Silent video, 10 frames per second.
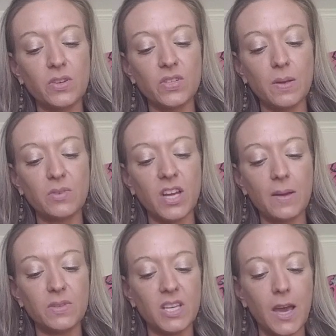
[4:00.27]

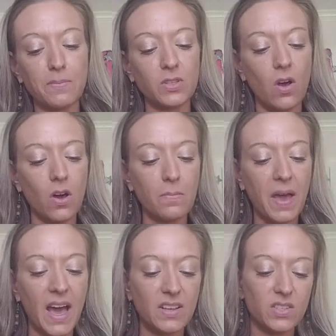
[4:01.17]
sometimes kept long
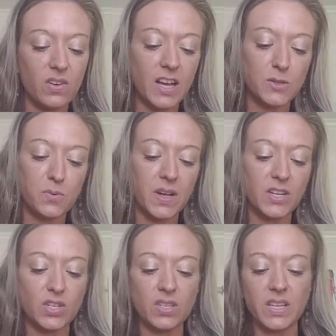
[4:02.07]
past their
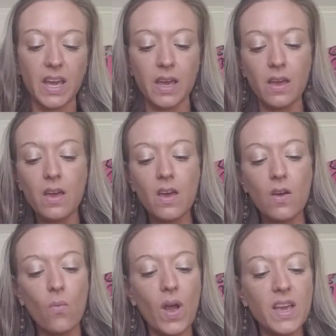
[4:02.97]
expiration date,
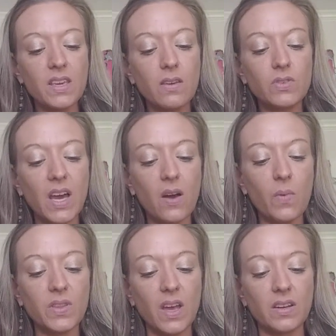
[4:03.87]
weighing you down
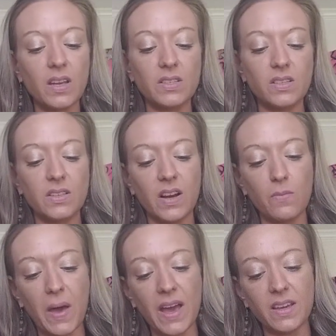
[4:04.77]
with unnecessary
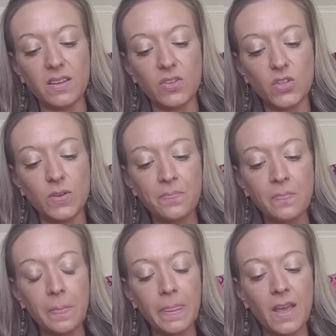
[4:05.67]
baggage.
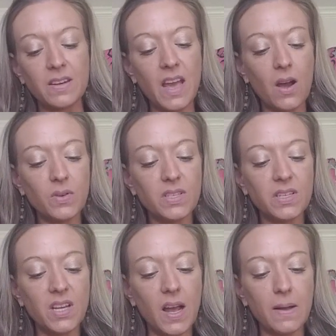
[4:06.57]
Now is the
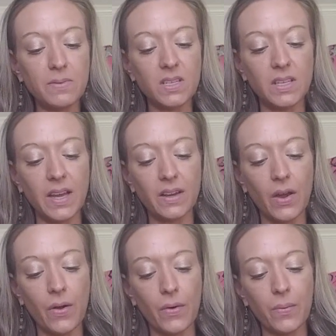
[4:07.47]
time to let
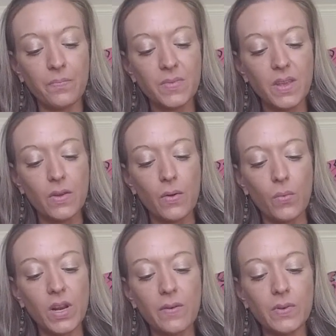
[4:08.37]
go.
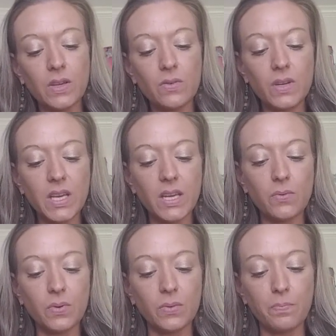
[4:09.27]
Whatever you need
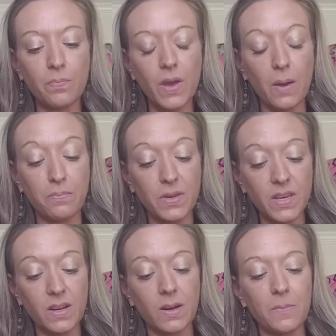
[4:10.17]
will
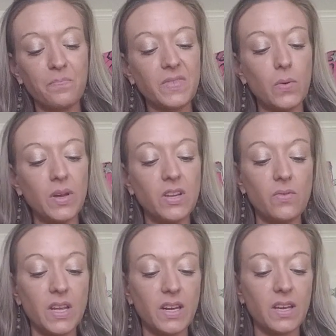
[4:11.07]
appear when you
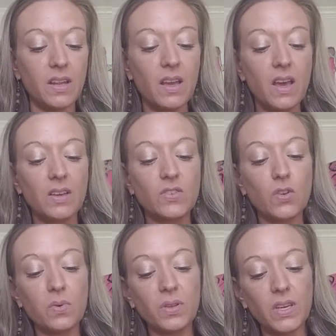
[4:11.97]
need it. So
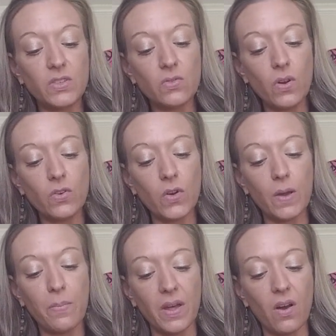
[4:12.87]
release your
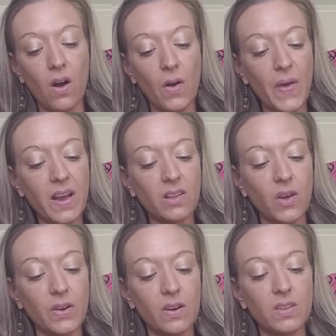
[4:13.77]
grip on all that
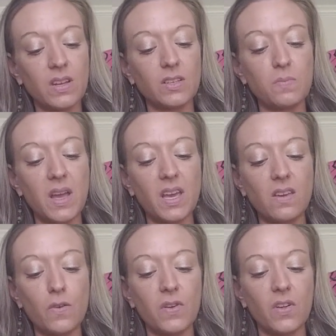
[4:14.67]
clutter that is making
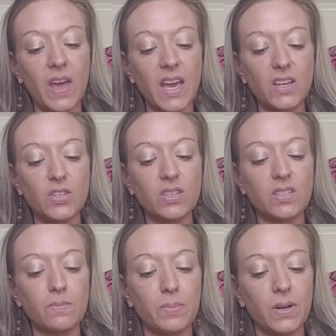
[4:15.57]
you feel anxious
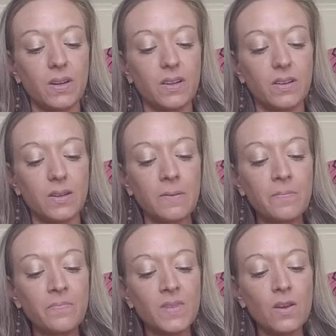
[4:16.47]
and burdened.
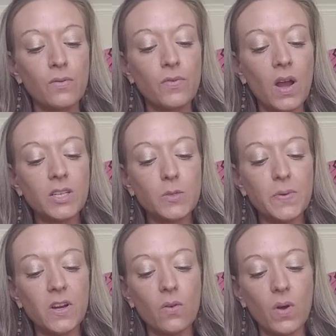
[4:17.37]
Frog
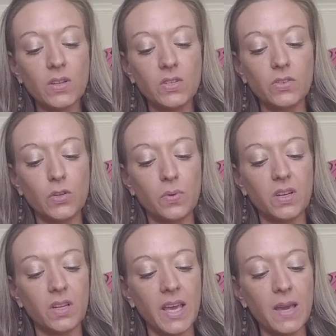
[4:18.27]
Spirit wants you to
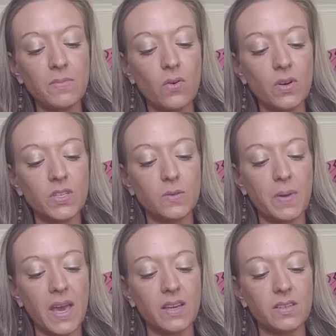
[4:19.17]
reclaim your
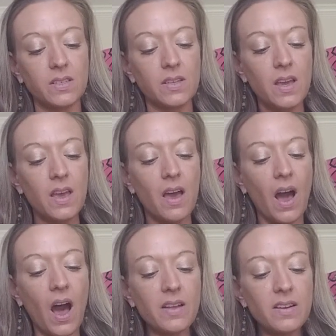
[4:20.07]
space,
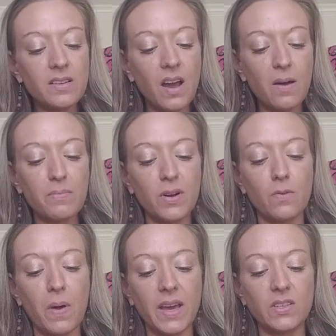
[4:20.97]

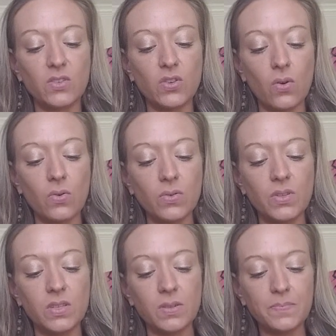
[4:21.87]
unencumbered by
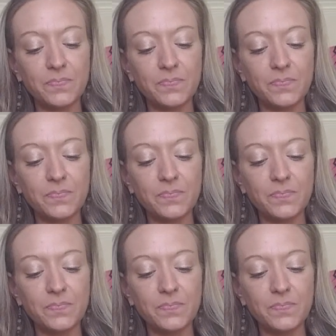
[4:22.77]
shoulds,